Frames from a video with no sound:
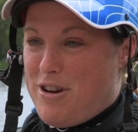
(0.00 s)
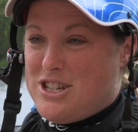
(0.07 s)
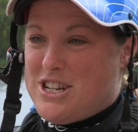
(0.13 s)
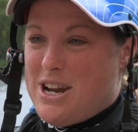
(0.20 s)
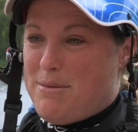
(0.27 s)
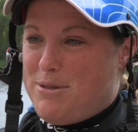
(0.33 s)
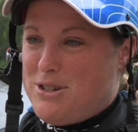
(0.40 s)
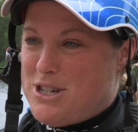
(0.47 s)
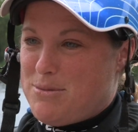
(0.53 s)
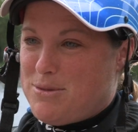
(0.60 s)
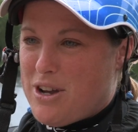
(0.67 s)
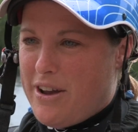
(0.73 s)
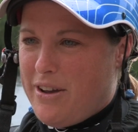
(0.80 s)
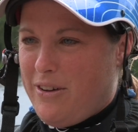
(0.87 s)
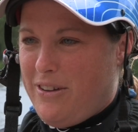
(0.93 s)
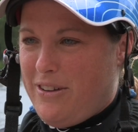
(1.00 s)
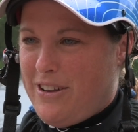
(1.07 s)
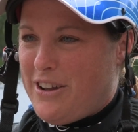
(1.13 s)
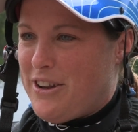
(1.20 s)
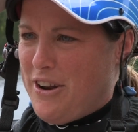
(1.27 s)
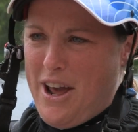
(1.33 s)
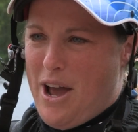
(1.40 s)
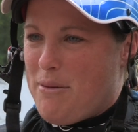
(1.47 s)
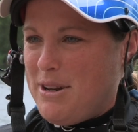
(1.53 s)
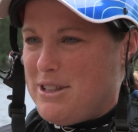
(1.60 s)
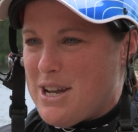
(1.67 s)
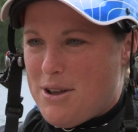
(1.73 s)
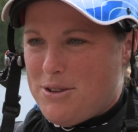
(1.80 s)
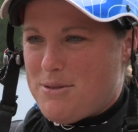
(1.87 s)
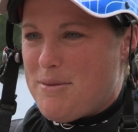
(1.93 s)
British Championship title, I don't know how many
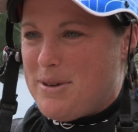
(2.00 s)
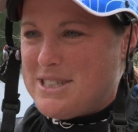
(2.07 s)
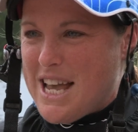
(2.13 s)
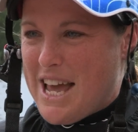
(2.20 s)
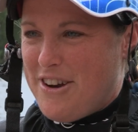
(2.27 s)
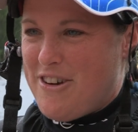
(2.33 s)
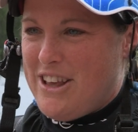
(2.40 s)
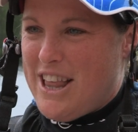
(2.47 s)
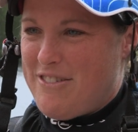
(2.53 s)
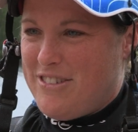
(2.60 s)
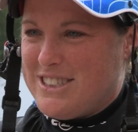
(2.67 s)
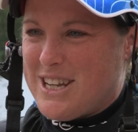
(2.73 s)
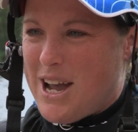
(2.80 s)
times, maybe 10 or 11